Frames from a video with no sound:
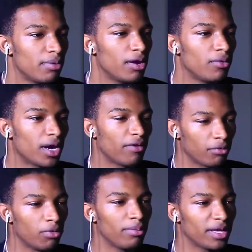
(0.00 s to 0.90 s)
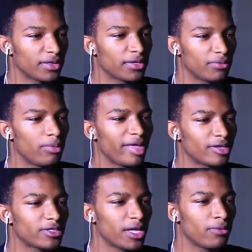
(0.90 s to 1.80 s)
But whatever, we'll make the we'll
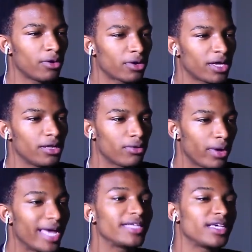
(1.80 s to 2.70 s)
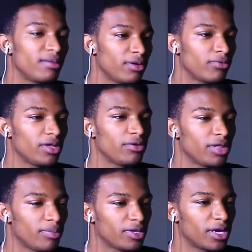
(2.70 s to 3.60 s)
make this thing work. Either way, it's gonna be really
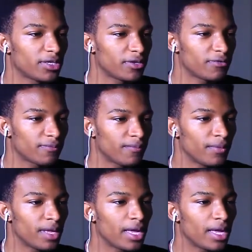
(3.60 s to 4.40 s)
really productive.